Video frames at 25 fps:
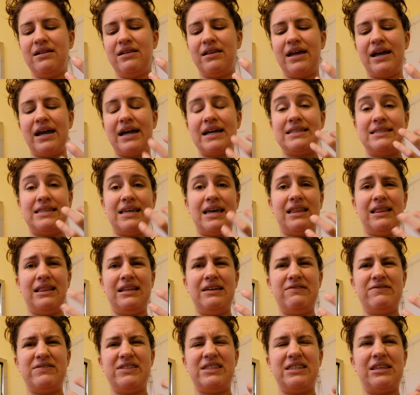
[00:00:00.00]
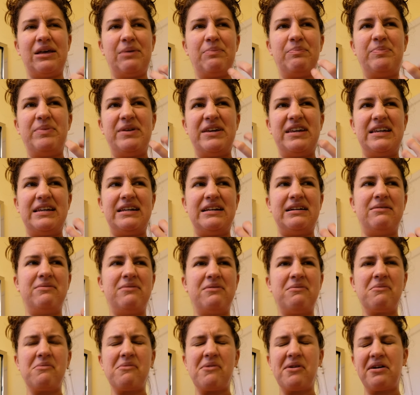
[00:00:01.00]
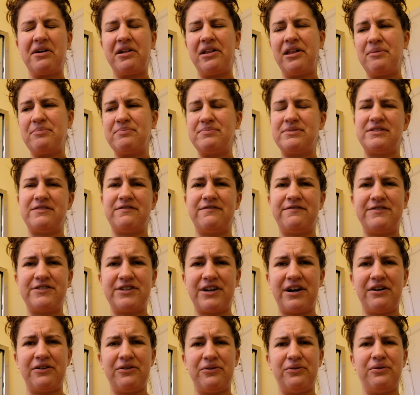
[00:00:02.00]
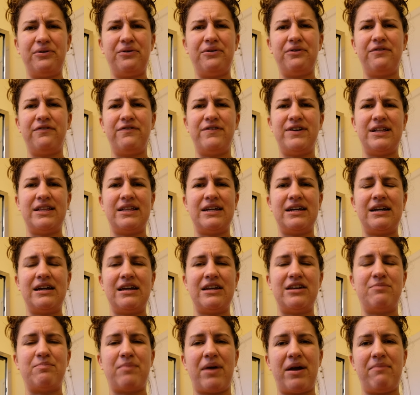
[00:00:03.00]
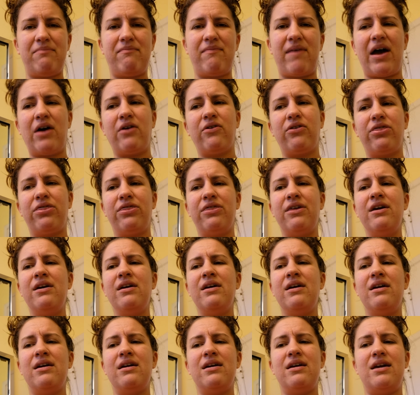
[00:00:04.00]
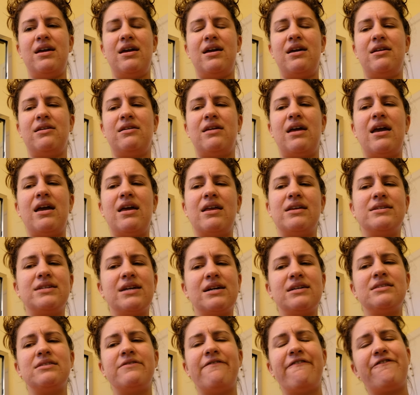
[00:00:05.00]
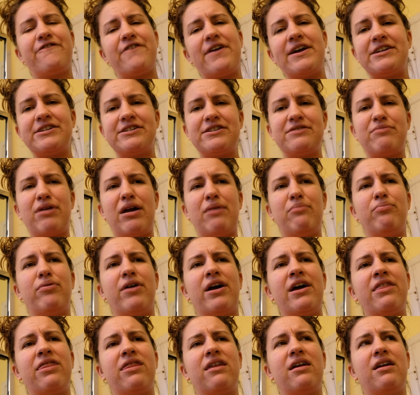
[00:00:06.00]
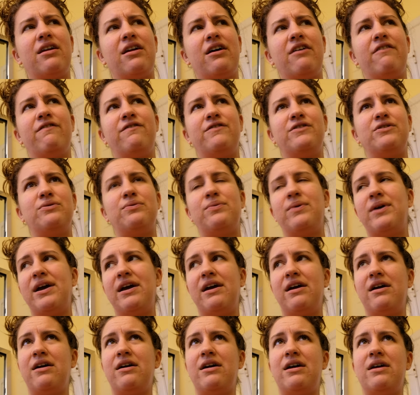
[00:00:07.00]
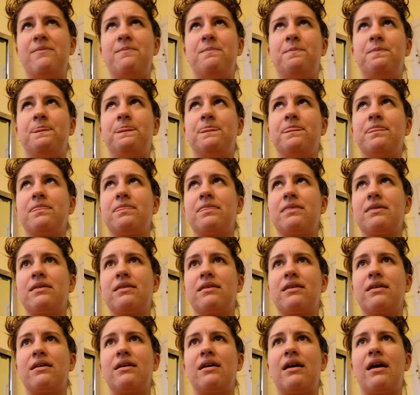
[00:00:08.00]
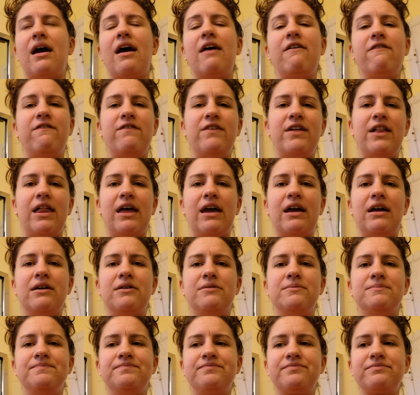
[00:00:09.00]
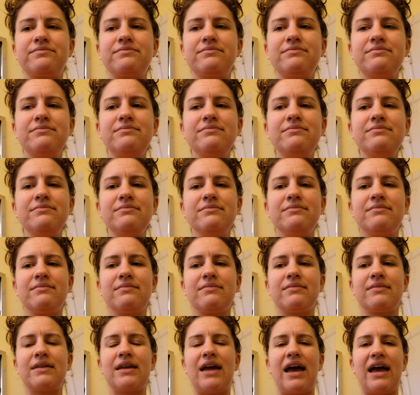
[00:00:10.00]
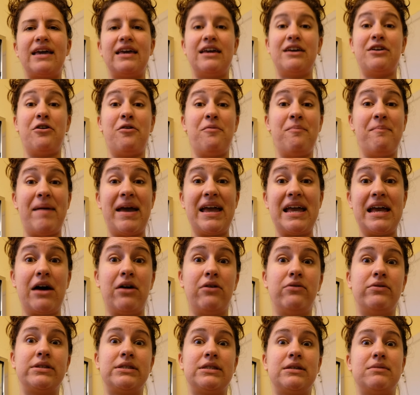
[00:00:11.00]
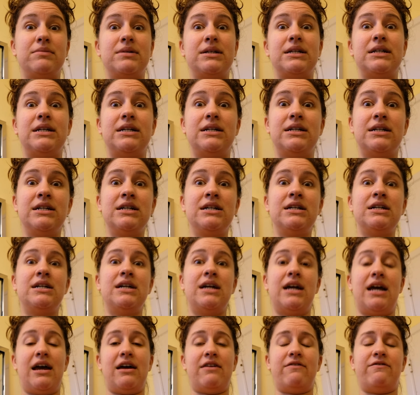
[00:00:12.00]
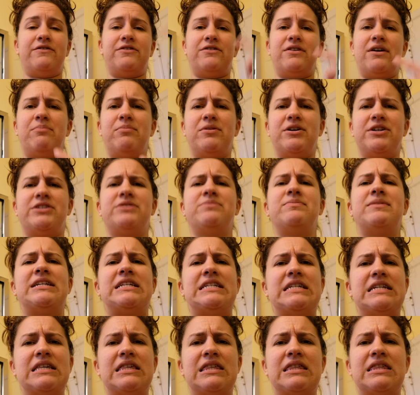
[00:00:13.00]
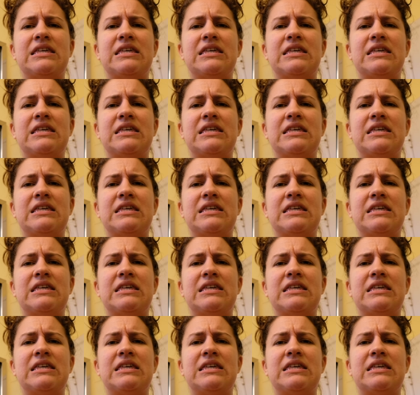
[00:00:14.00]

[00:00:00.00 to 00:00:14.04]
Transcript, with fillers: like I said, leaves lumpy clumps of charcoal feeling in my mouth, and it doesn't freshen my breath enough to where I feel like I can go make out with somebody after I brushed my teeth.